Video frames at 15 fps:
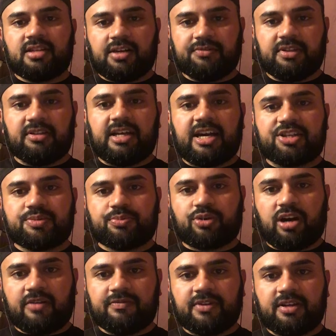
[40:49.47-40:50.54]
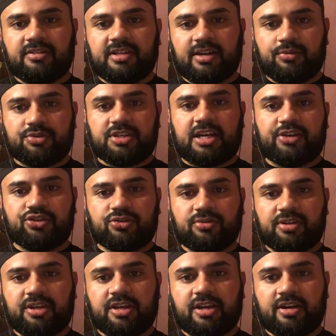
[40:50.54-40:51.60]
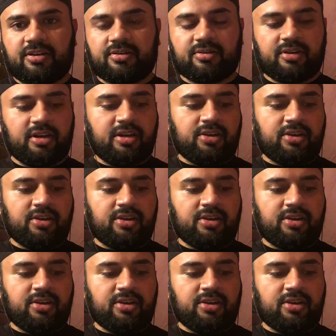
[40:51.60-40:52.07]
of the last prophet that was actually here.